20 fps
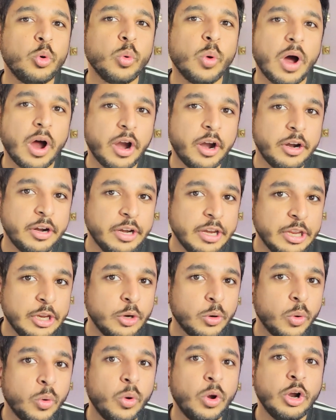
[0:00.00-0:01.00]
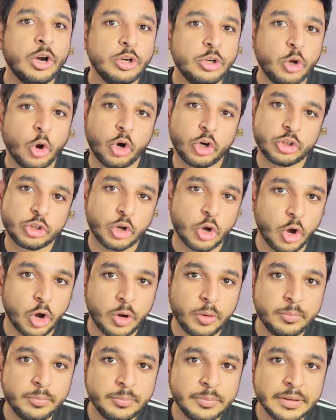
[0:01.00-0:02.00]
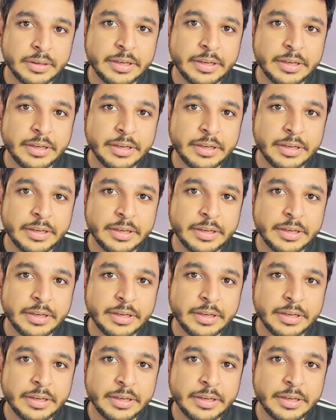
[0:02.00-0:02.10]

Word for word: to arduino.com,